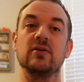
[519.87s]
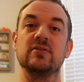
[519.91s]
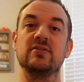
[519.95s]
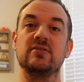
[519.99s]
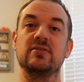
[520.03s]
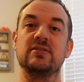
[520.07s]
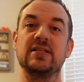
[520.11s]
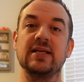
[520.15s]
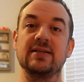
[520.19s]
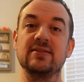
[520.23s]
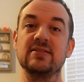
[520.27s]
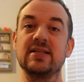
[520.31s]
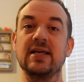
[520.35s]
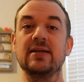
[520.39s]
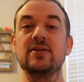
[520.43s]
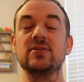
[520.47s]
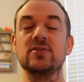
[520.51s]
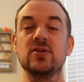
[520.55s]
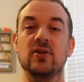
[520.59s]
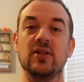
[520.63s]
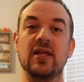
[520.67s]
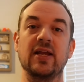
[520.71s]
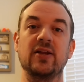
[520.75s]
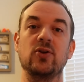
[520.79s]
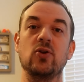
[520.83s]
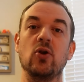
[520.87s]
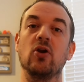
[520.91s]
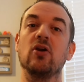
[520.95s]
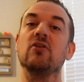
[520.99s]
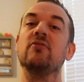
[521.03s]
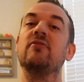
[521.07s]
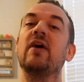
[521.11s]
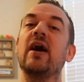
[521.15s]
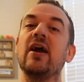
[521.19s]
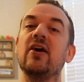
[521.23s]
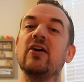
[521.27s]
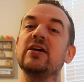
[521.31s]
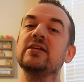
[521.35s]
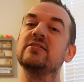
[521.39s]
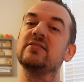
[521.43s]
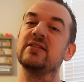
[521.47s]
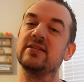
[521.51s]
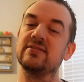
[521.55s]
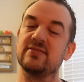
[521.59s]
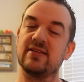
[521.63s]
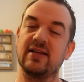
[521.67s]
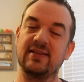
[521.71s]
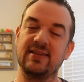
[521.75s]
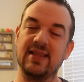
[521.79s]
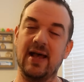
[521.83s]
sick sick, so like norovirus,
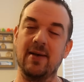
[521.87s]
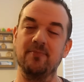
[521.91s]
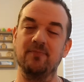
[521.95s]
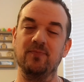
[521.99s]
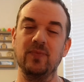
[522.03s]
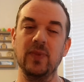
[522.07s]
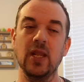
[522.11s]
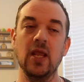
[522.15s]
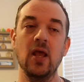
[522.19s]
things like that.